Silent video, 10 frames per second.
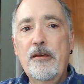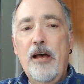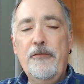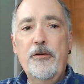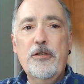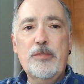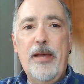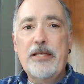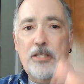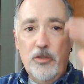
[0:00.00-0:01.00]
I've heard this
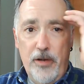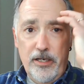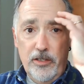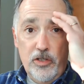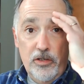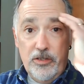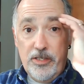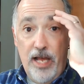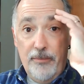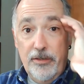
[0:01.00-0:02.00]
passage read in church
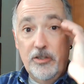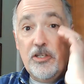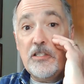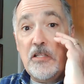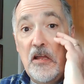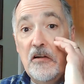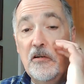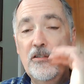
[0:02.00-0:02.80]
stopping just there.